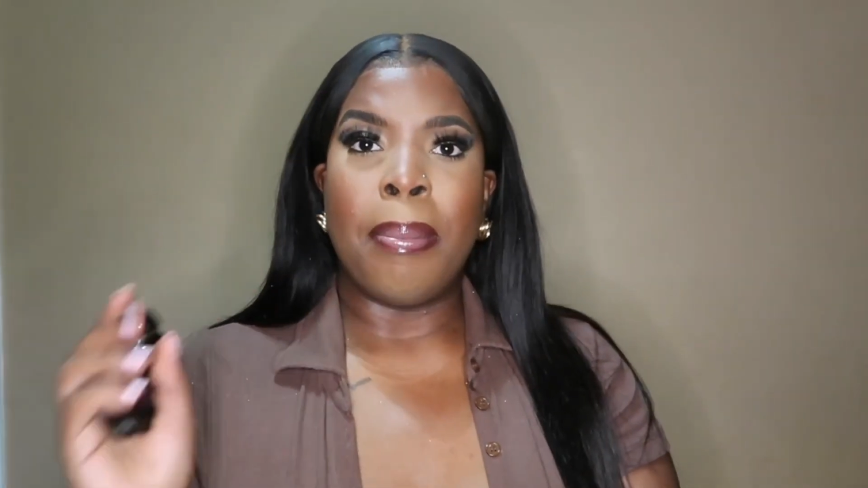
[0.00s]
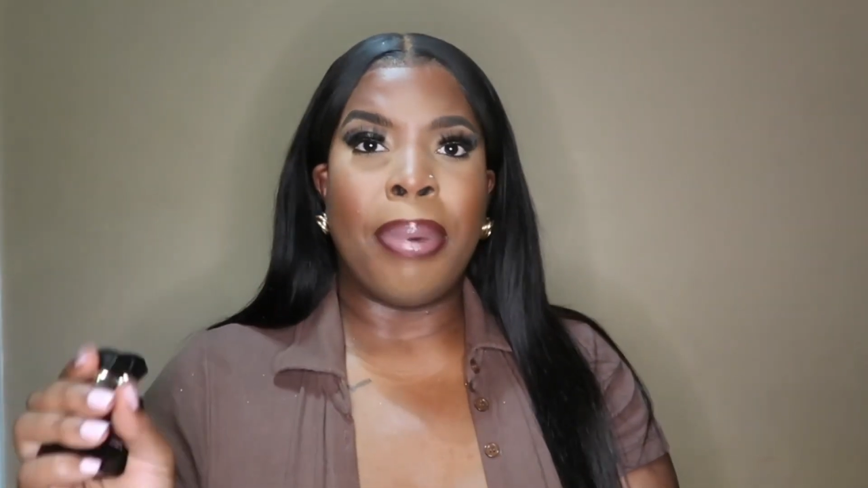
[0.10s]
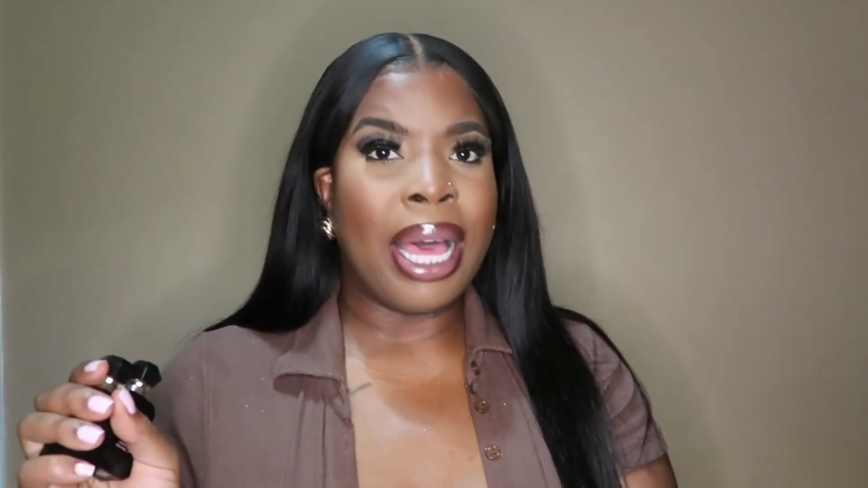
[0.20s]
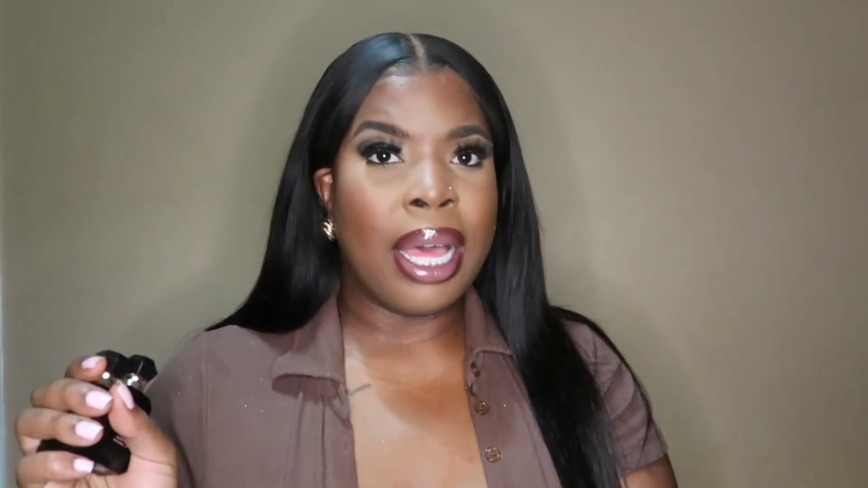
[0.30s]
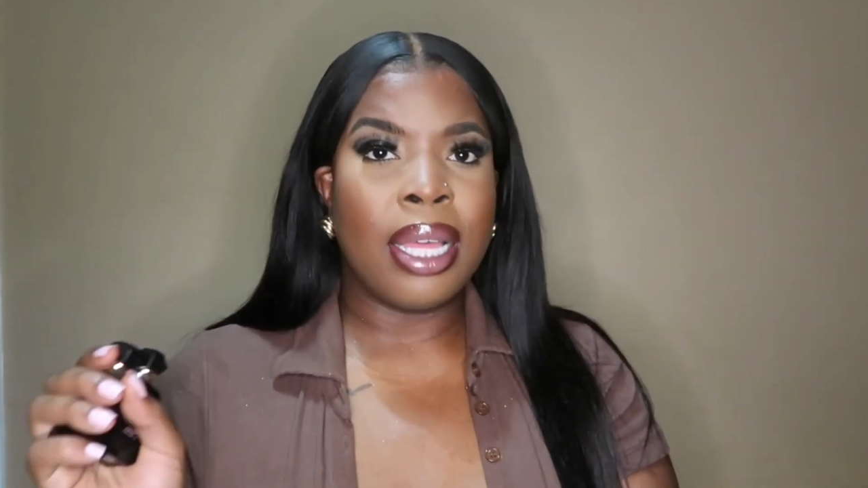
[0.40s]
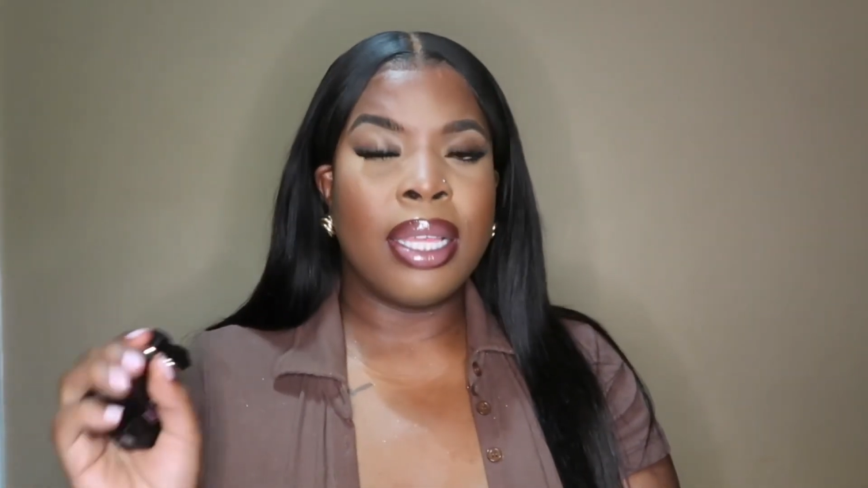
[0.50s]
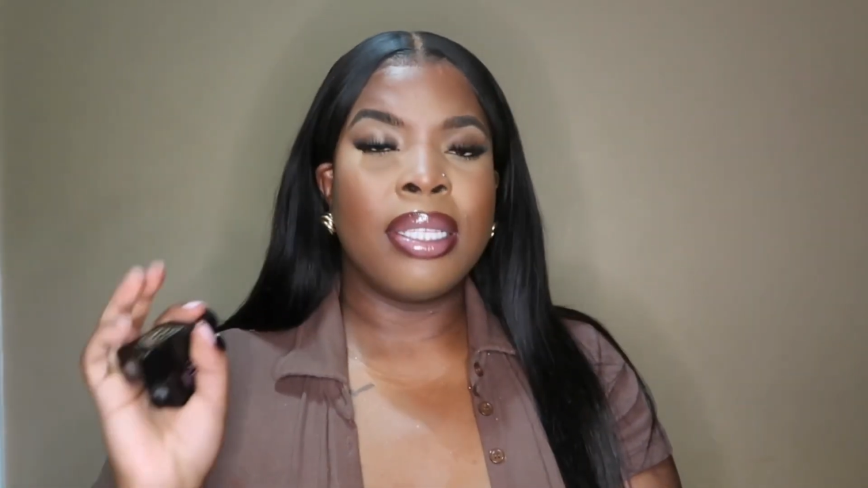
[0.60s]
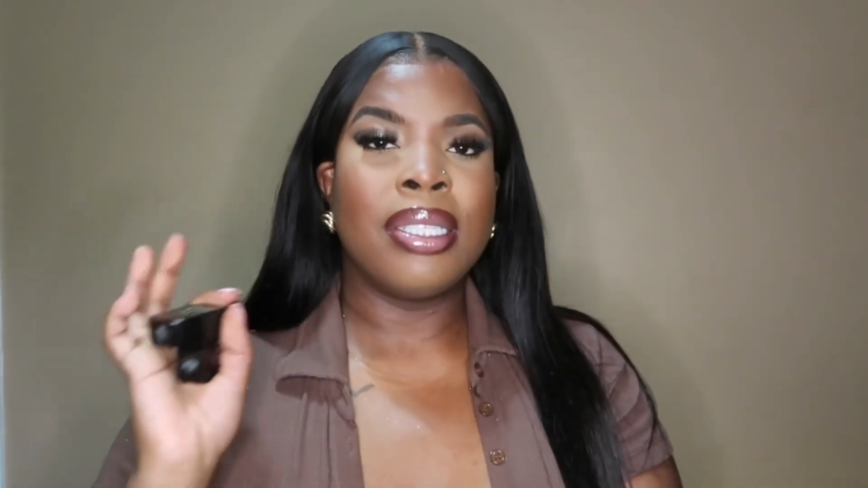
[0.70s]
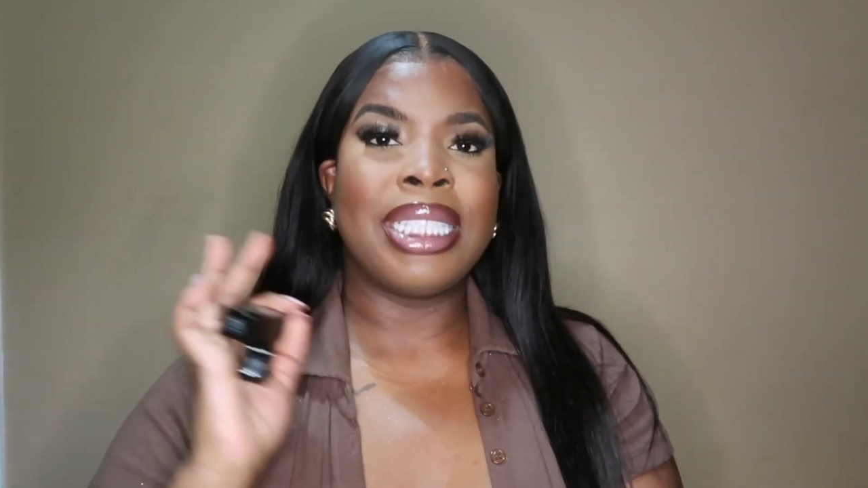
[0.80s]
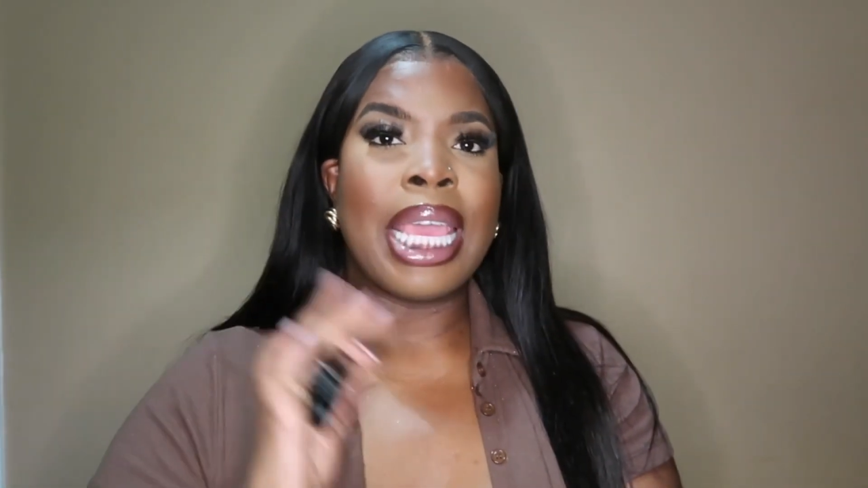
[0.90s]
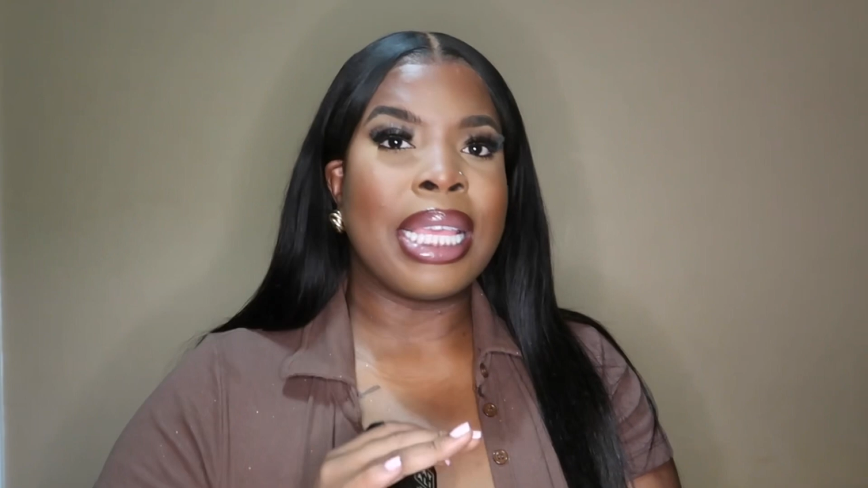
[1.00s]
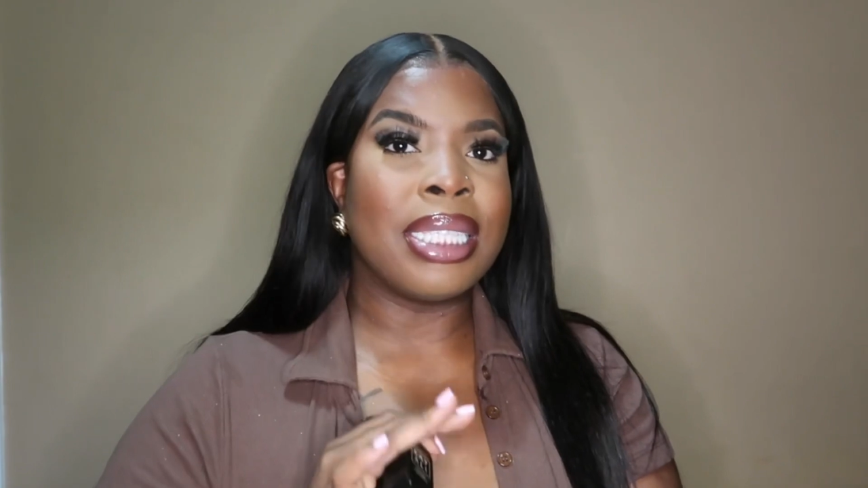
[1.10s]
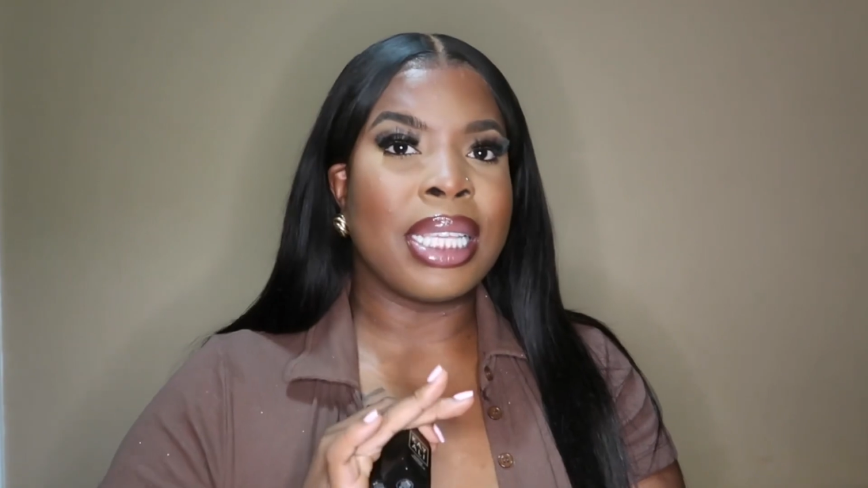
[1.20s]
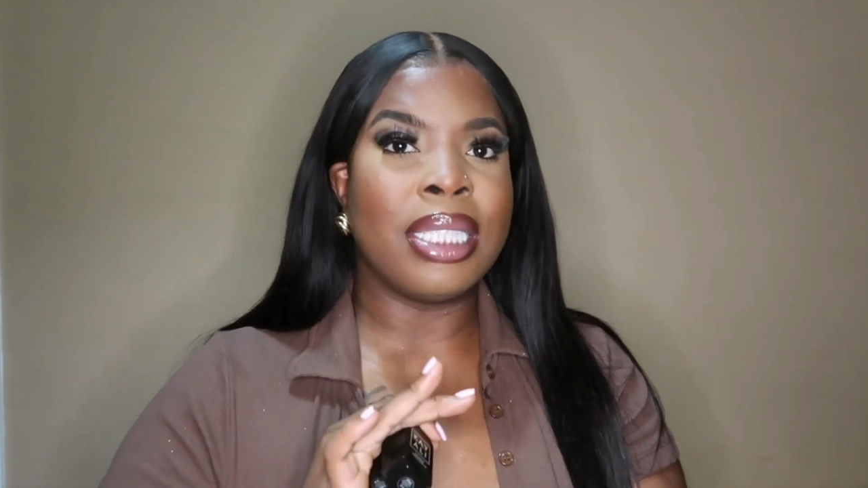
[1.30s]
but take into